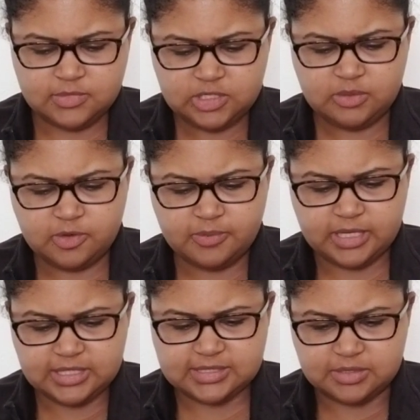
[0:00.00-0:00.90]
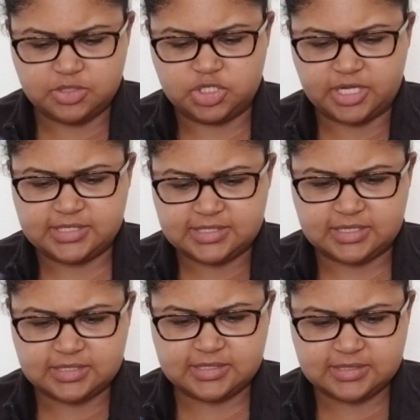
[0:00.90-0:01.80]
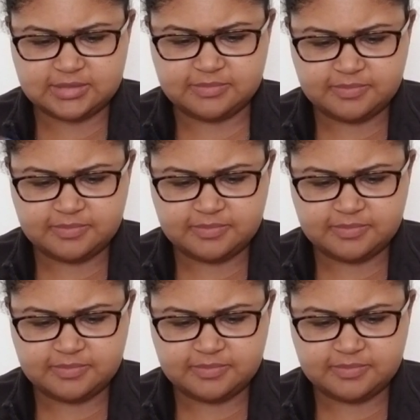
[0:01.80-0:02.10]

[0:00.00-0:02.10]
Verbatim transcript: Tell me more about this injustice.